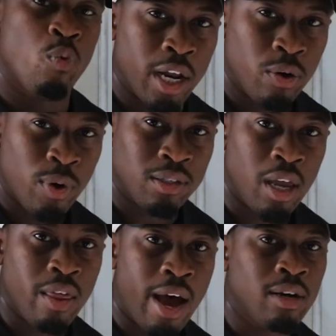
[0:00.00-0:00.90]
Why do I
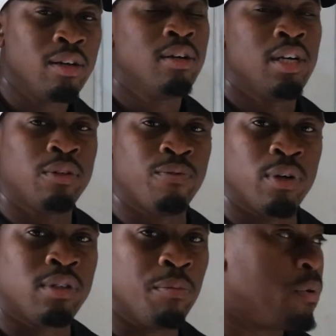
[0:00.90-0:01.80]
say that? It's
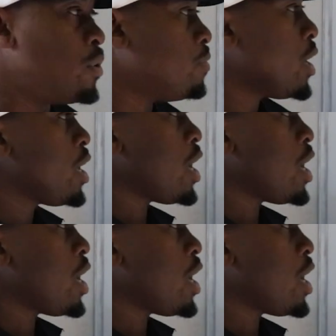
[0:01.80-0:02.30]
very simple.